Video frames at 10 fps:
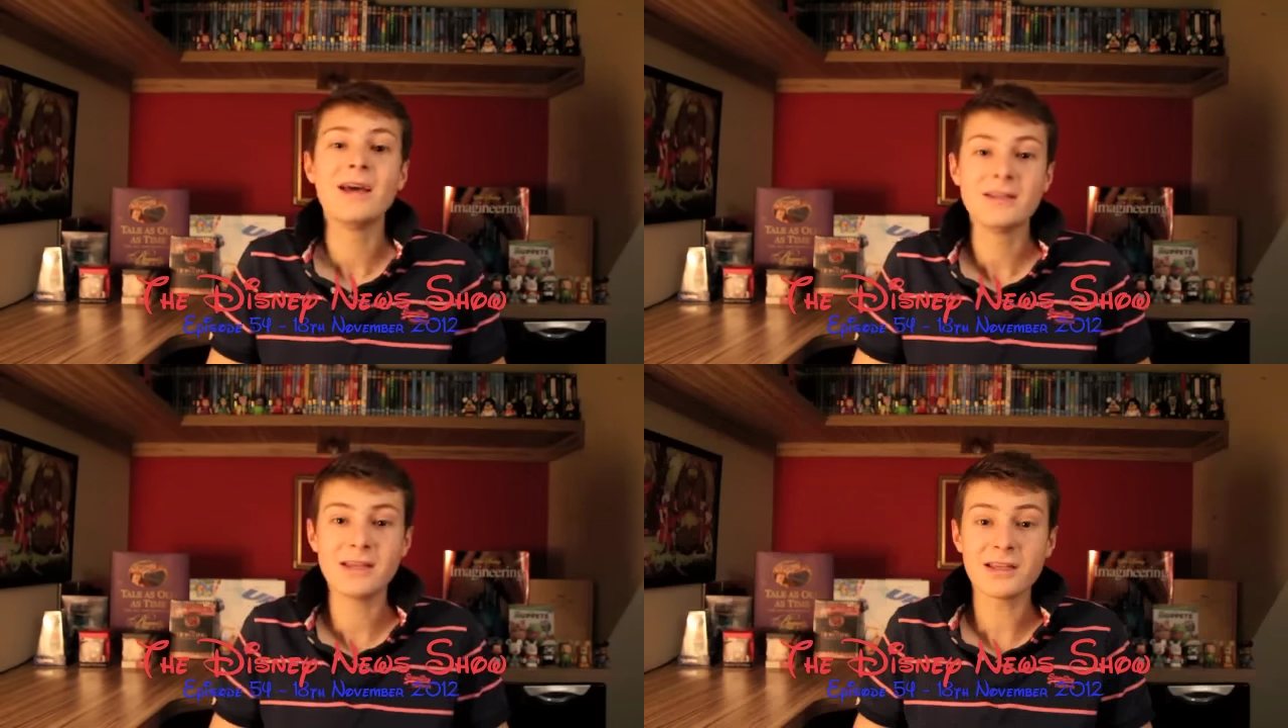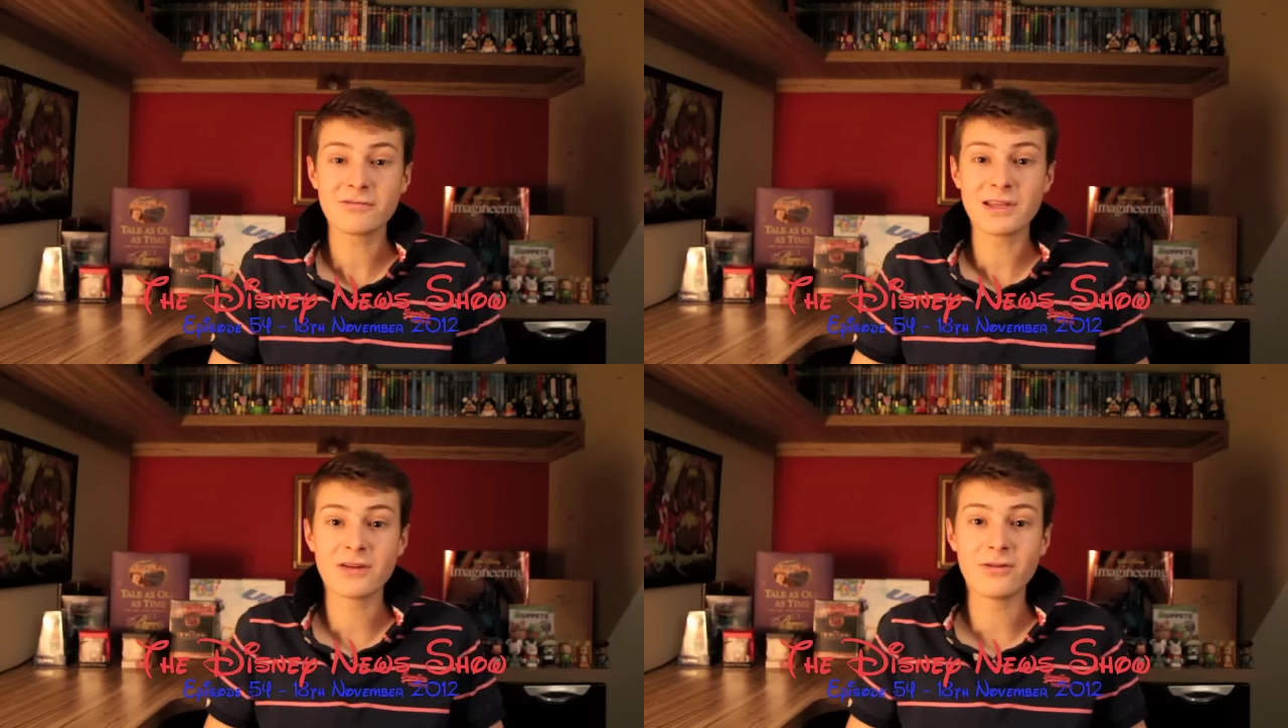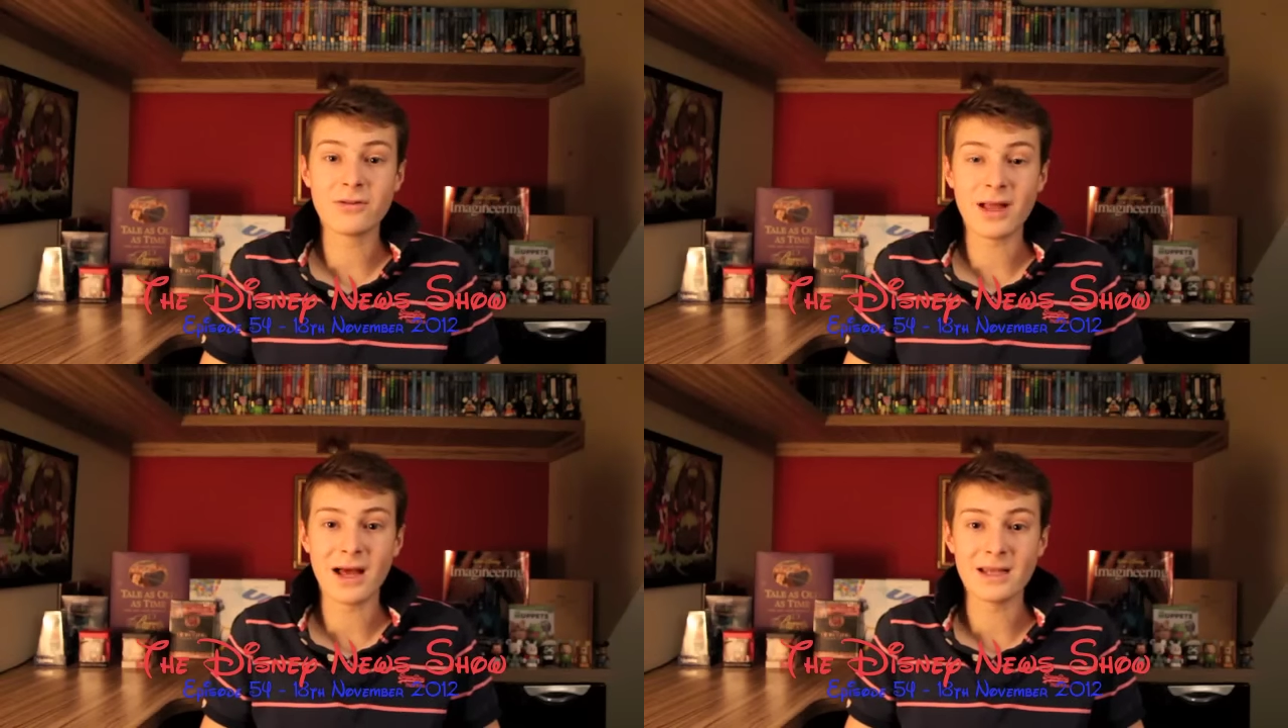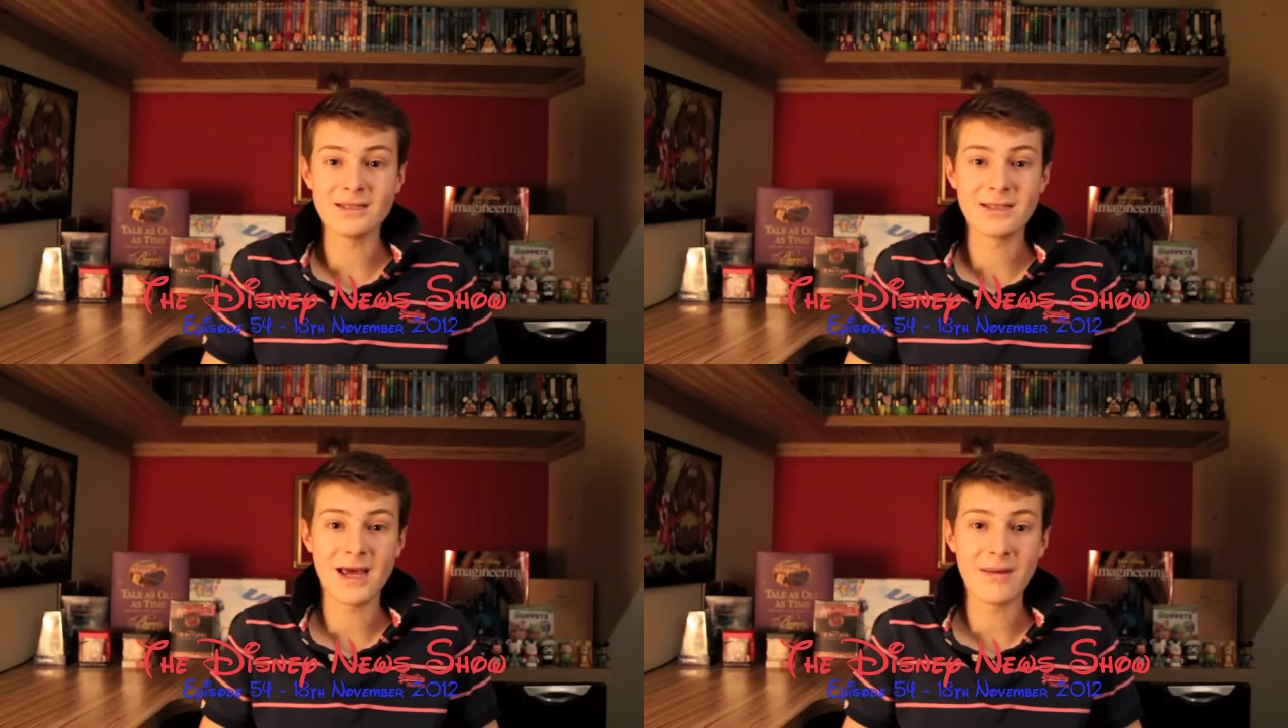So that's really cool,
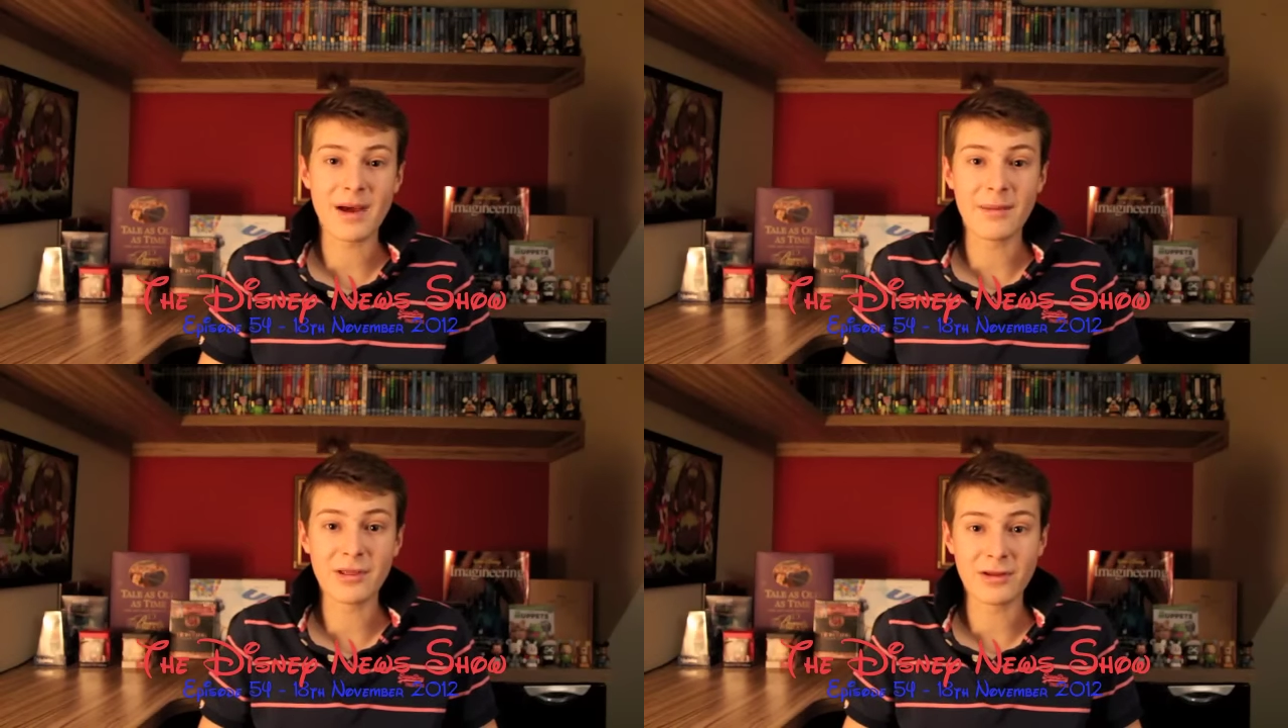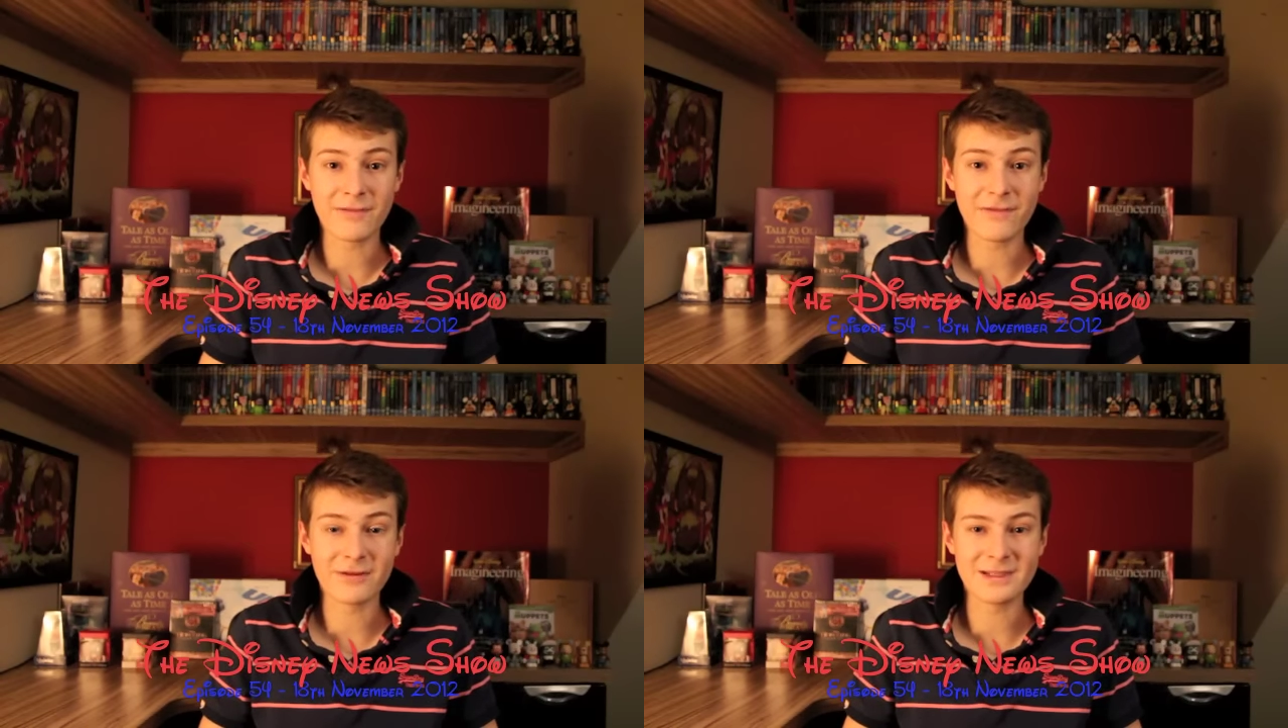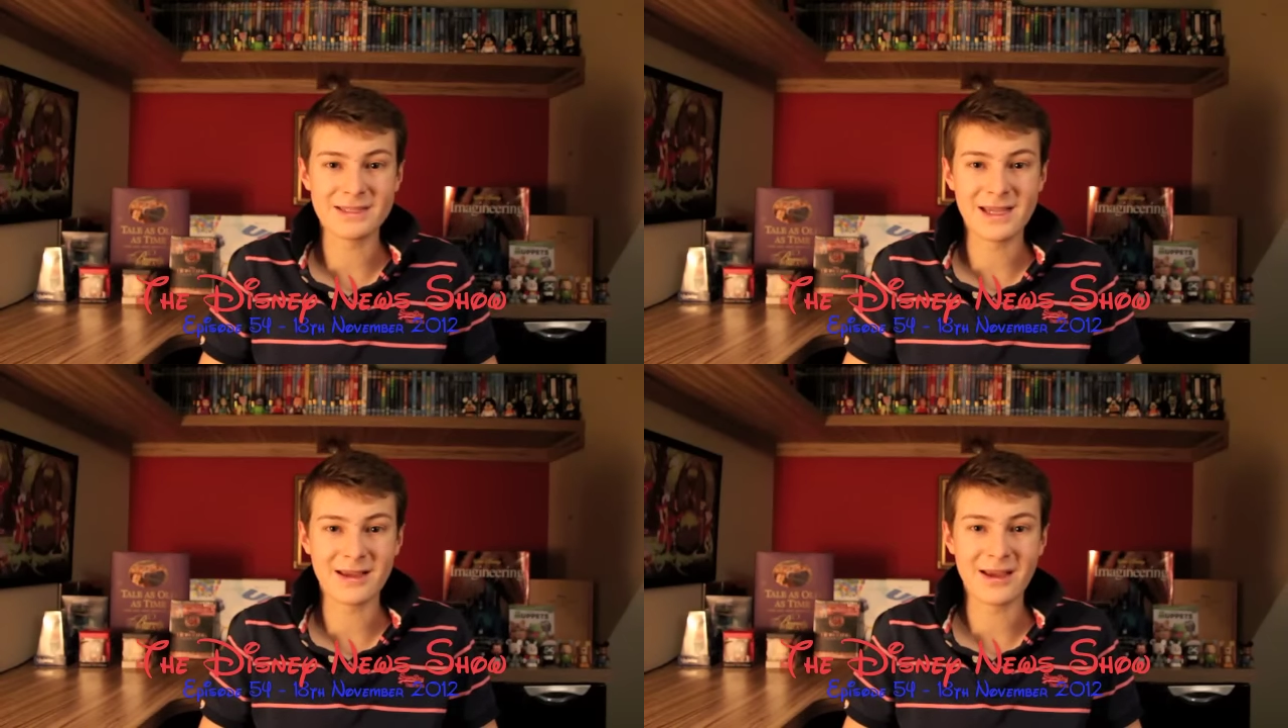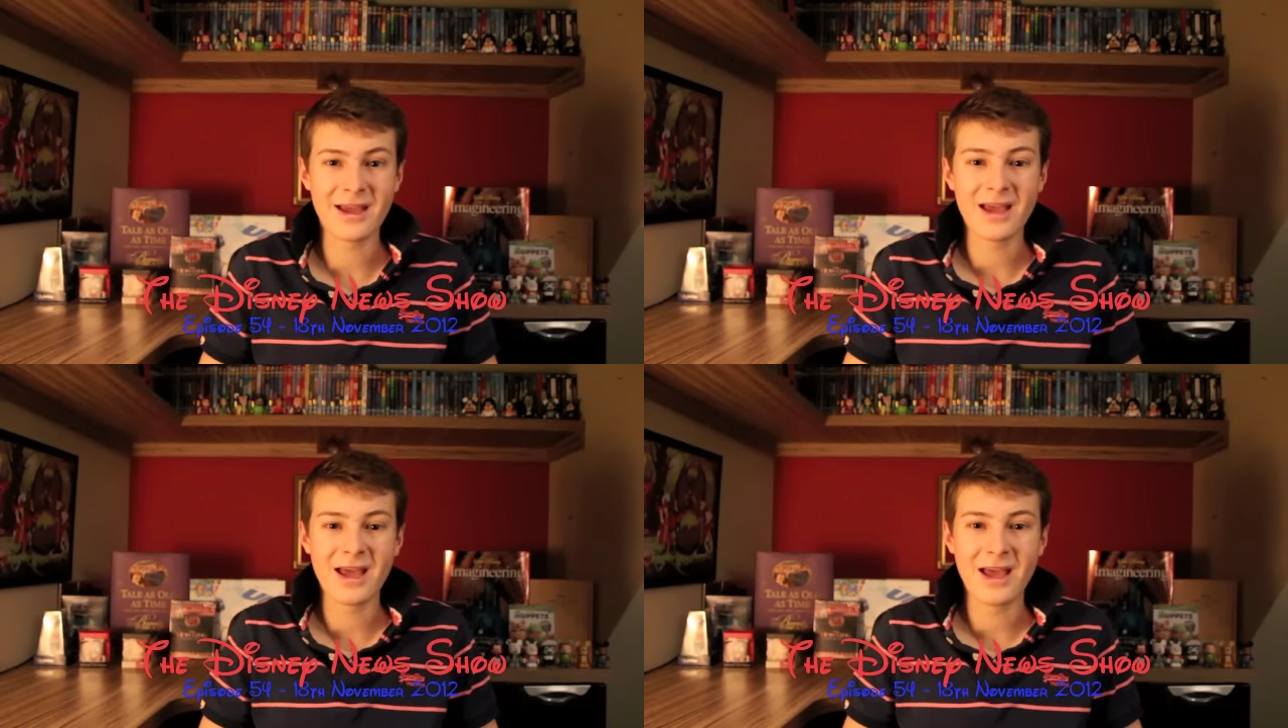and um, I'll be looking forward to seeing
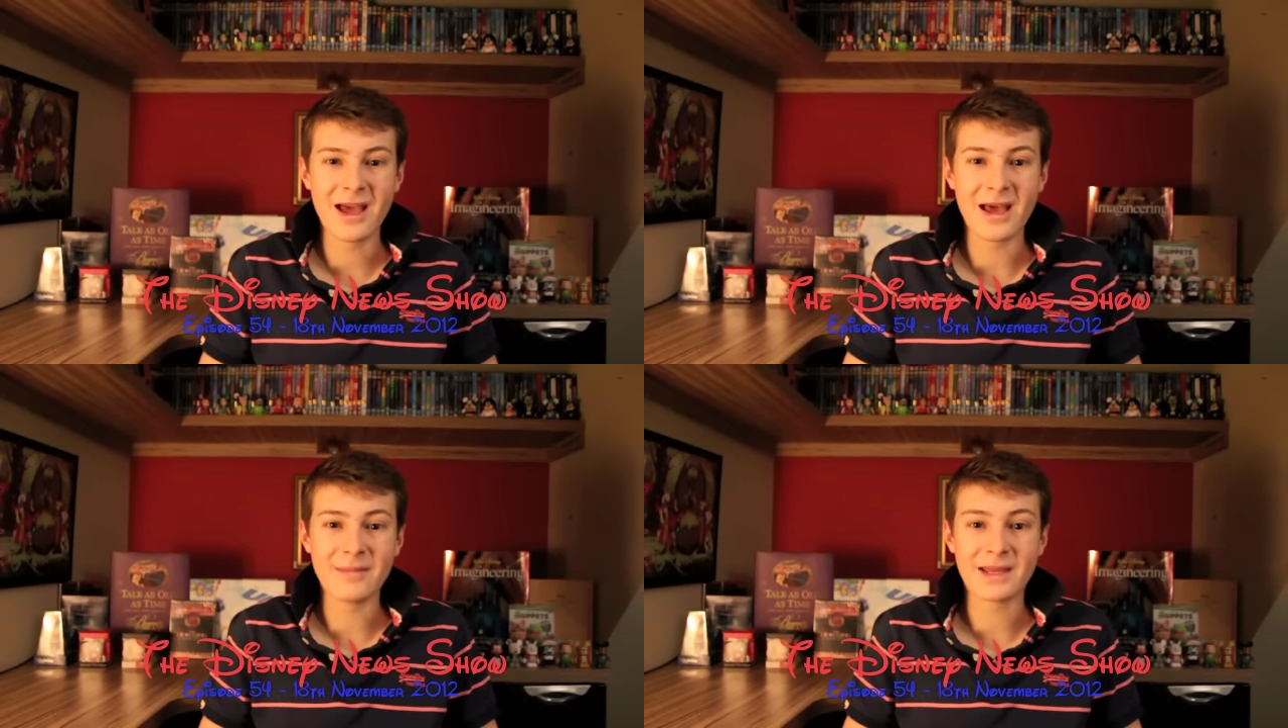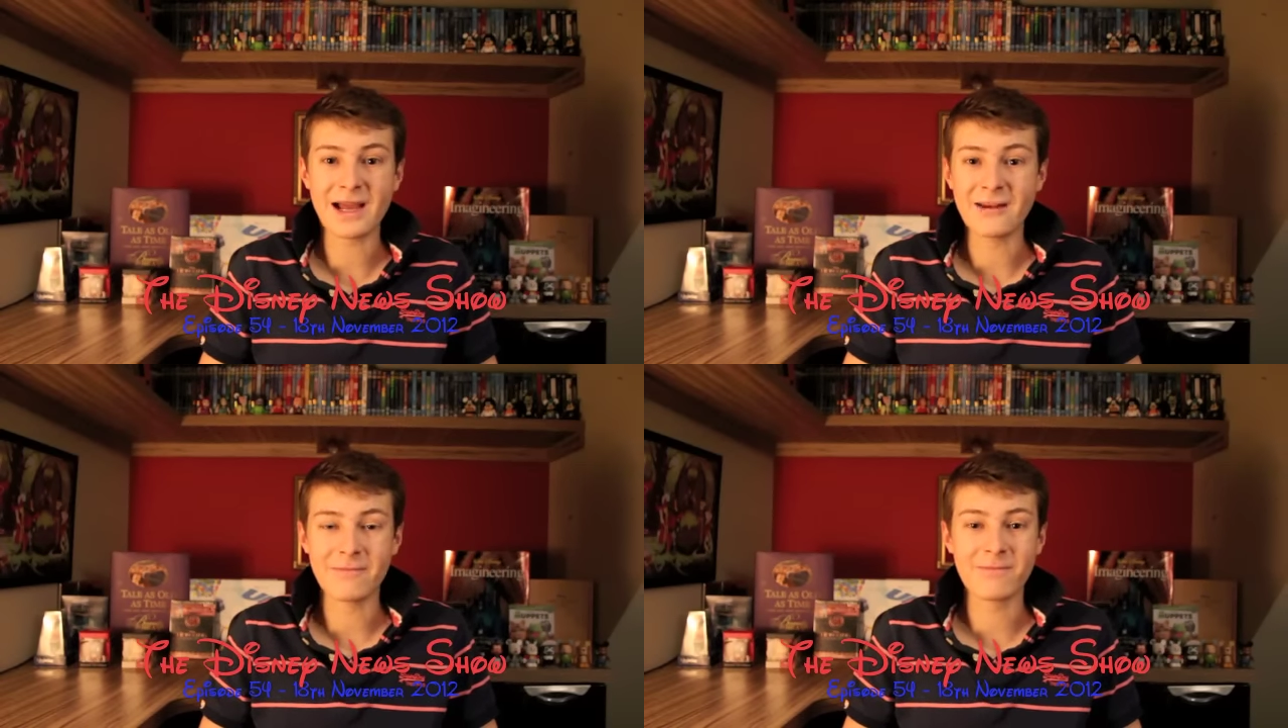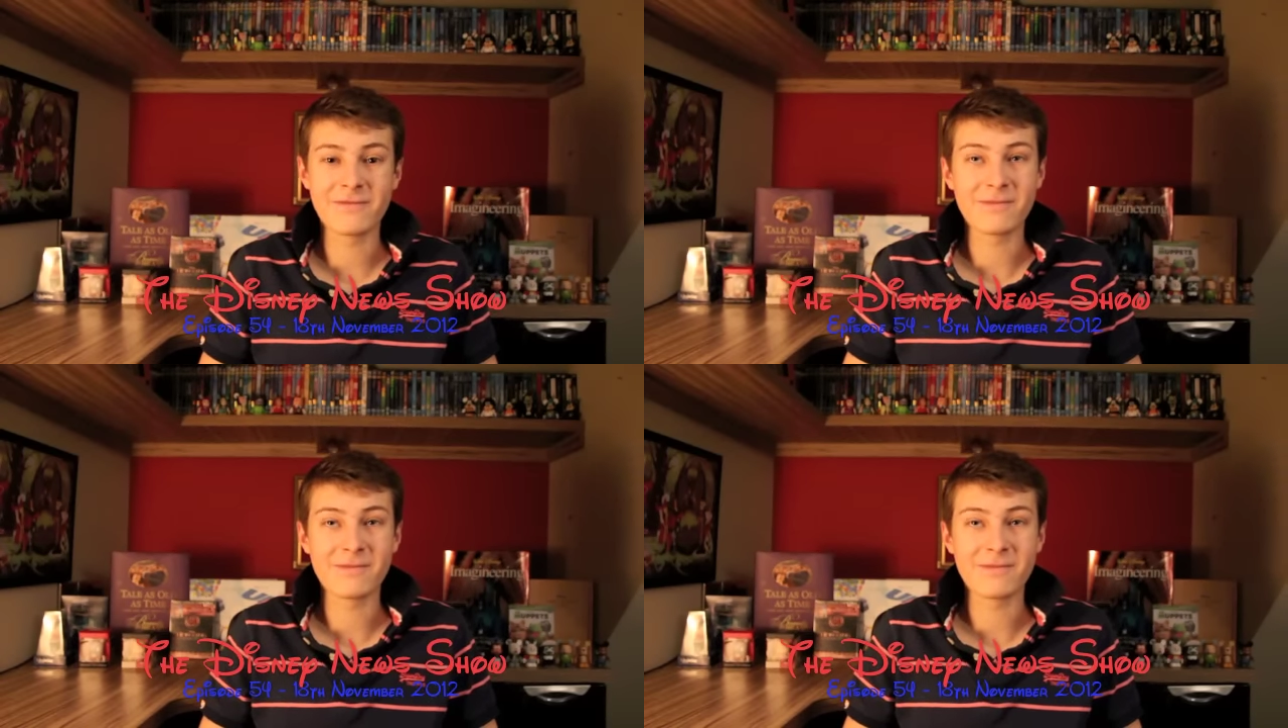and the kind of